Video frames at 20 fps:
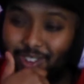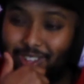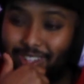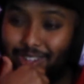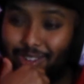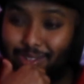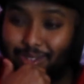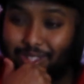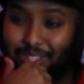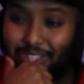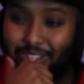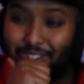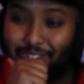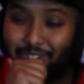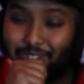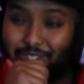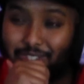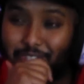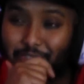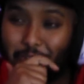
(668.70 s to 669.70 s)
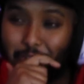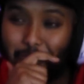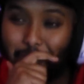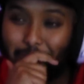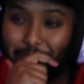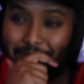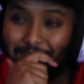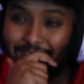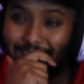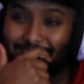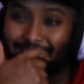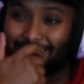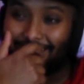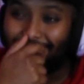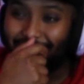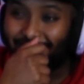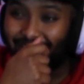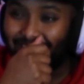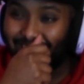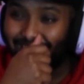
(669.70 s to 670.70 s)
ghost looks so
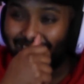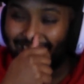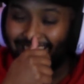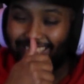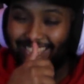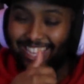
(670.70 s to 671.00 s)
scary.